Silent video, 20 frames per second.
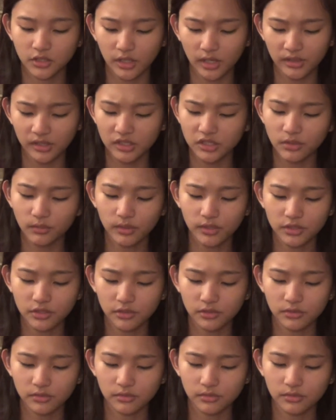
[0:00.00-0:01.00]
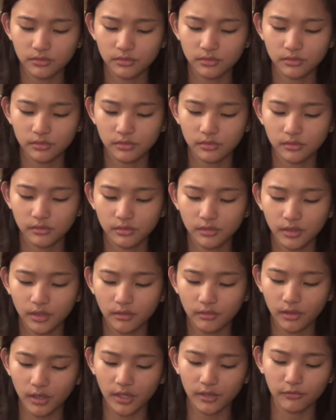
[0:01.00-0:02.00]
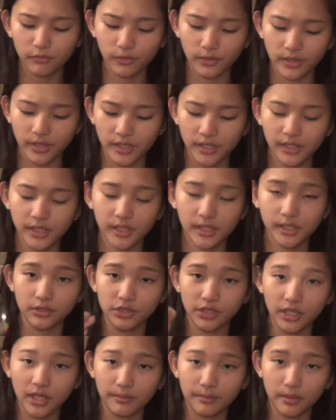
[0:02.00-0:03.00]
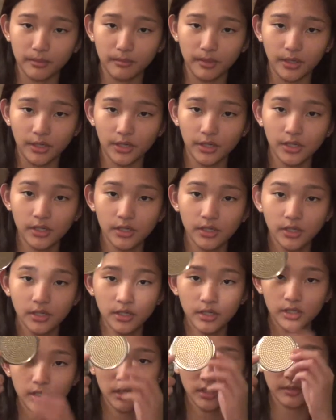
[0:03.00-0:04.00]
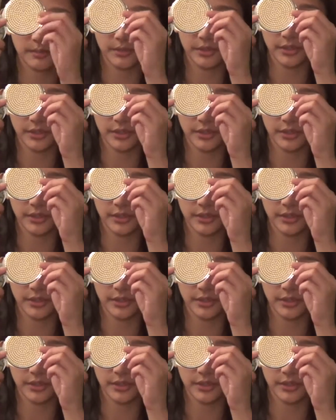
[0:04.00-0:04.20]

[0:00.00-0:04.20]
she, I think she went to Iran for this, so she got me a mirror. It's